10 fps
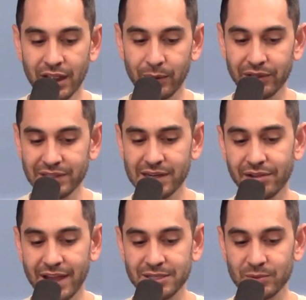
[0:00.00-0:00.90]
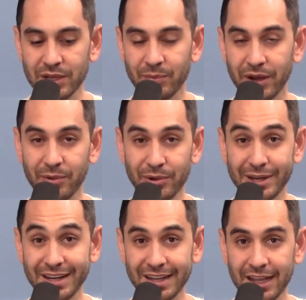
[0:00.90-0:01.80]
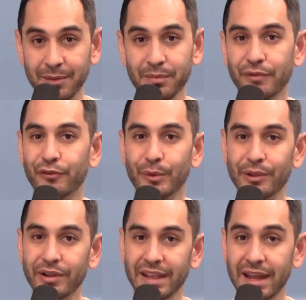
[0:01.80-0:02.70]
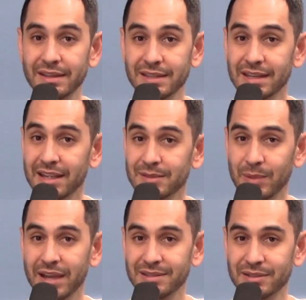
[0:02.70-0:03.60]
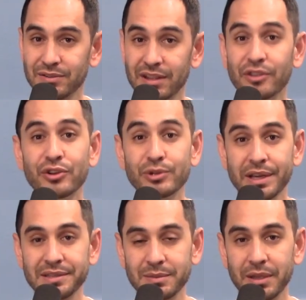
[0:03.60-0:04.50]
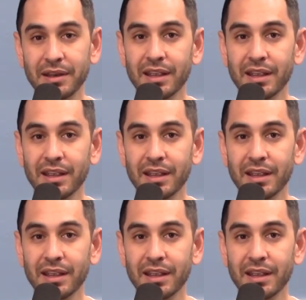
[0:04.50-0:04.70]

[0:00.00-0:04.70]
We looked at it last week, but I want to read it again before we look at today's passage in the New Testament.